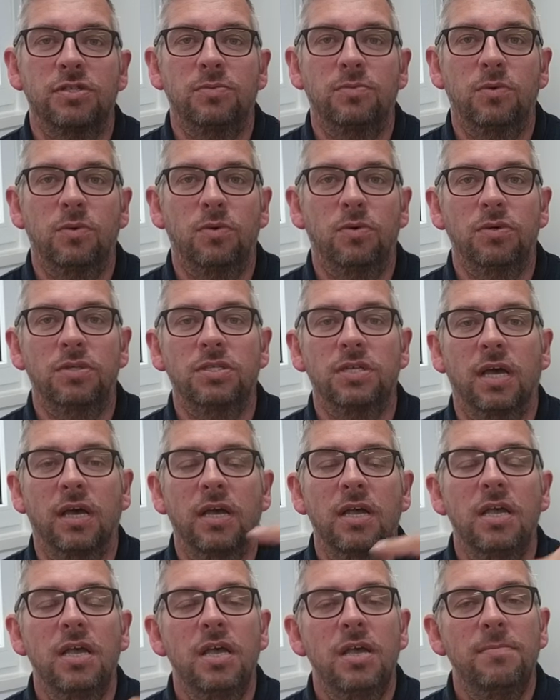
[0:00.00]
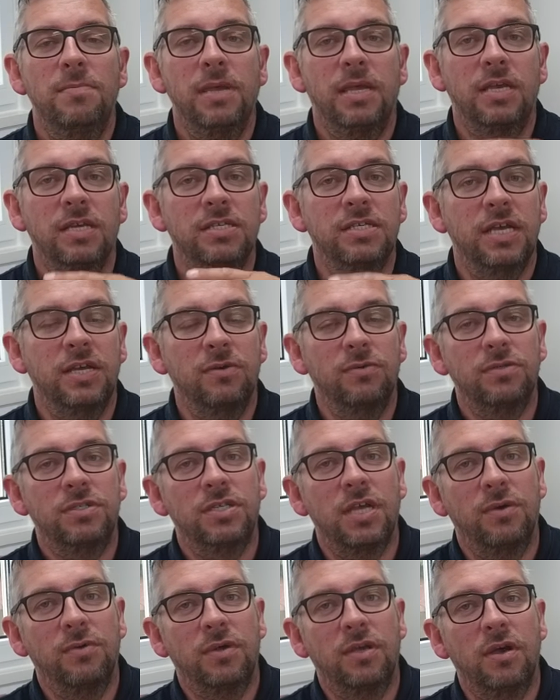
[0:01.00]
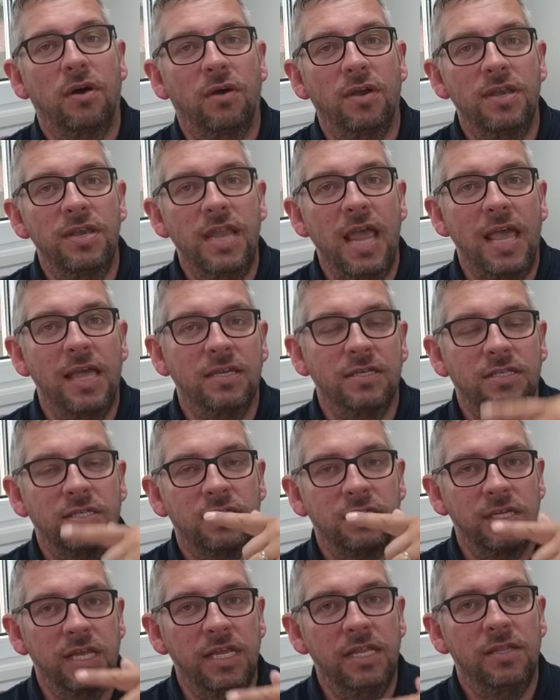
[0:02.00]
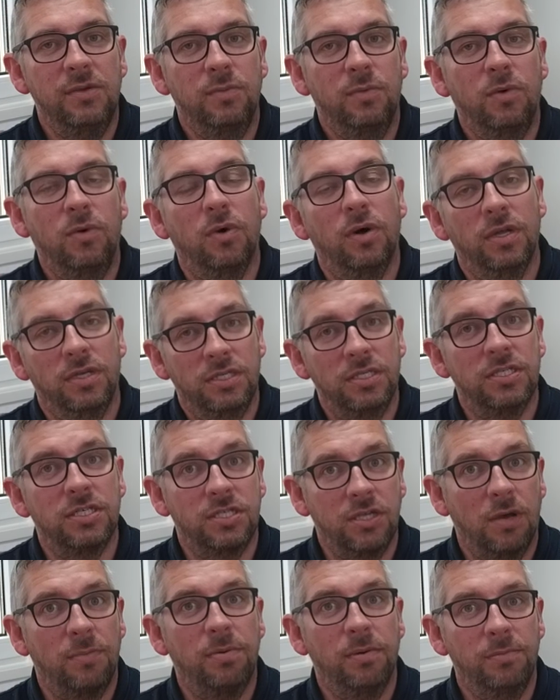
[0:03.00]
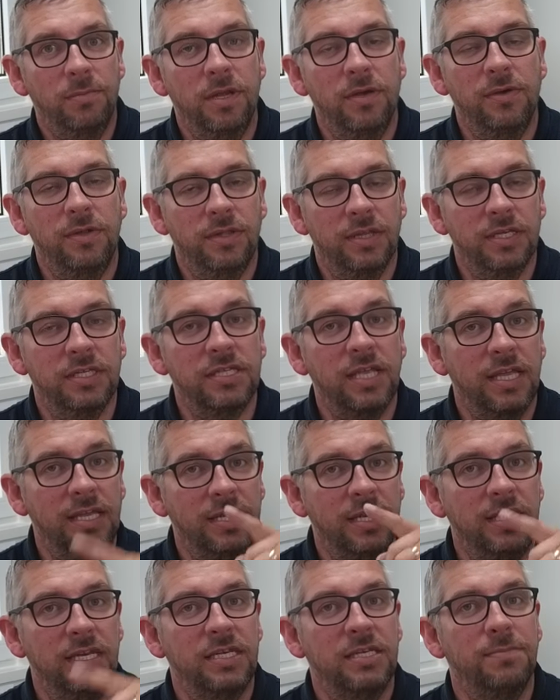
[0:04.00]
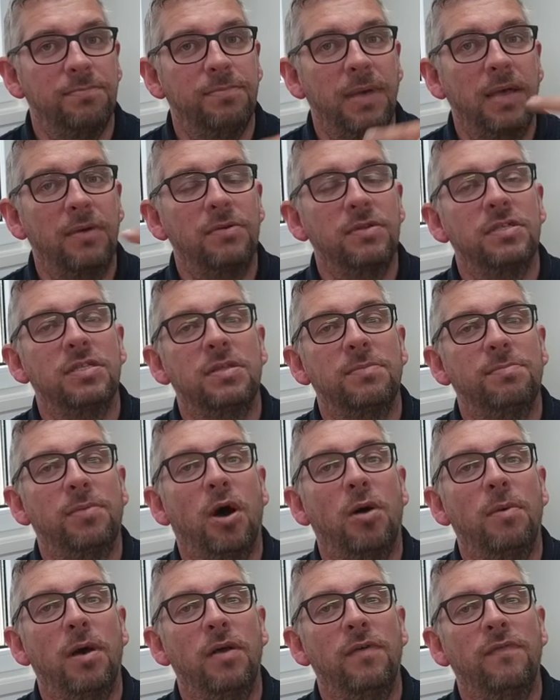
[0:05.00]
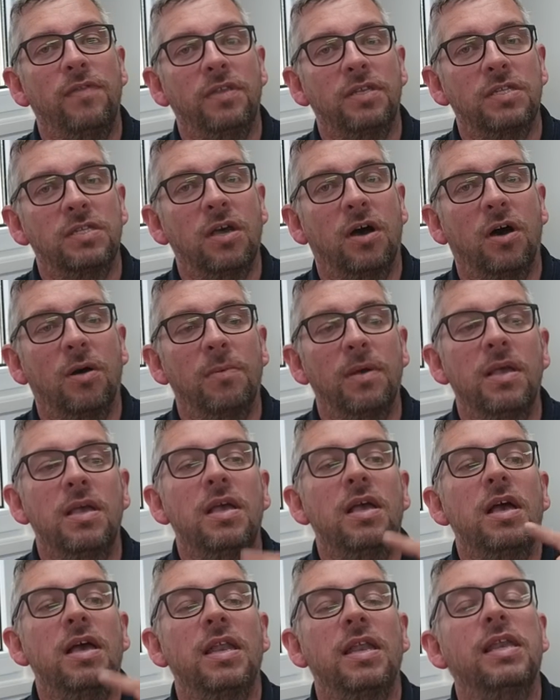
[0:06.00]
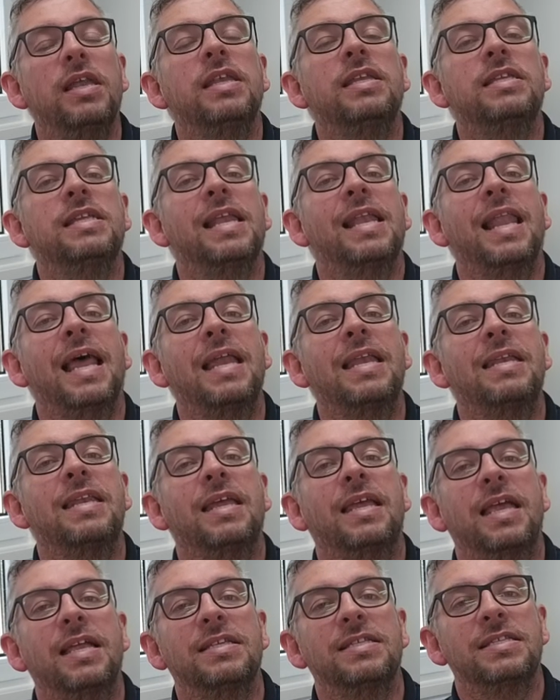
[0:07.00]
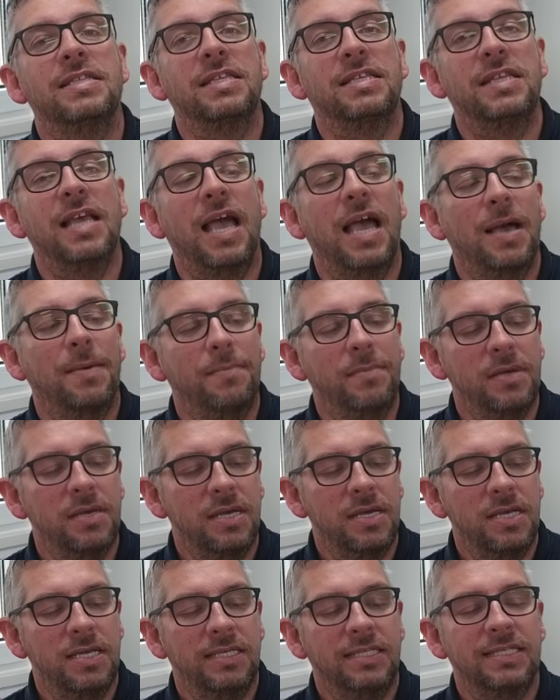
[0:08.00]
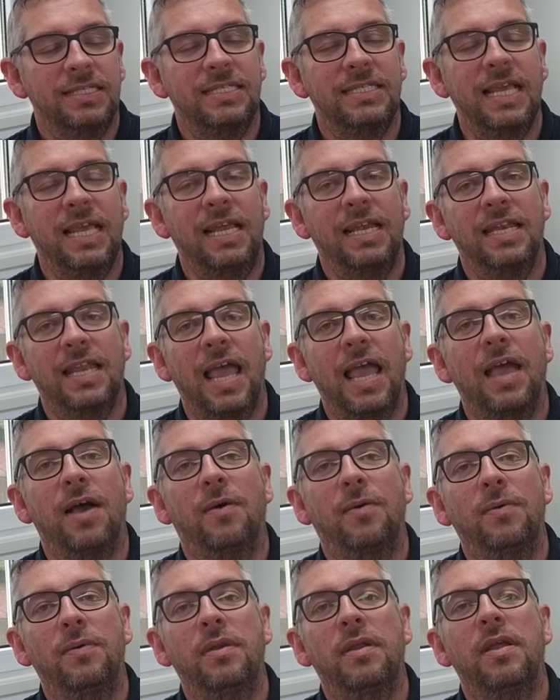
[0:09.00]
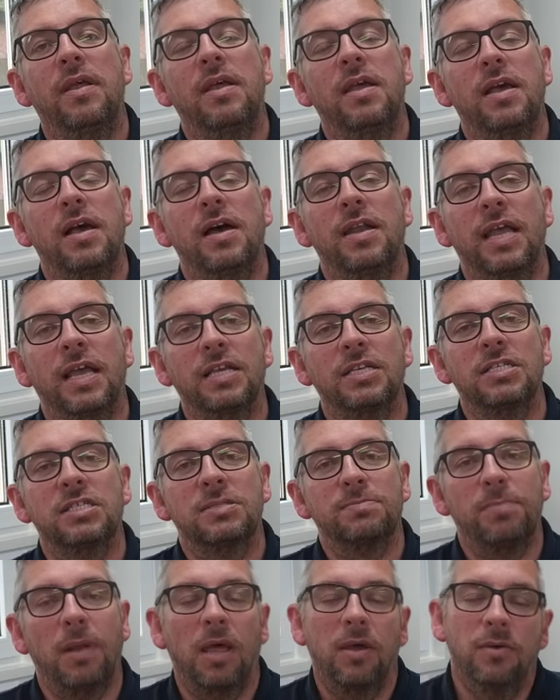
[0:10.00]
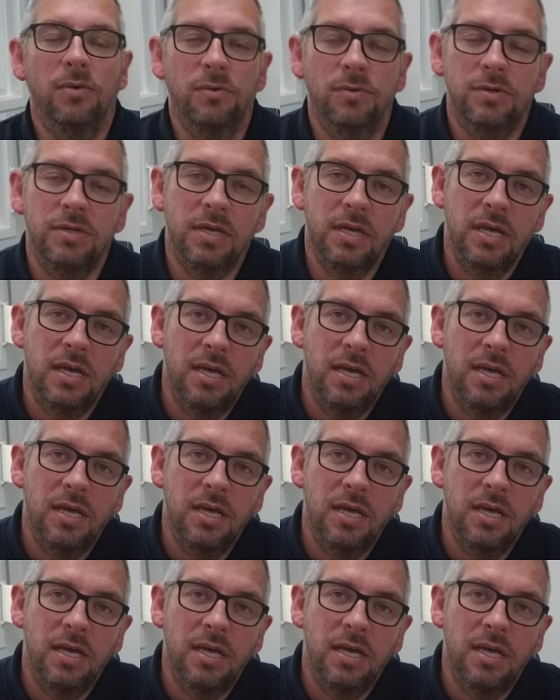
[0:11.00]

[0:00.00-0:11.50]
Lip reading: the water, because they'd also got nets in the water to stop them doing this. So they needed to bounce the bomb over the top, and it needed to land against the dam, sink down and explode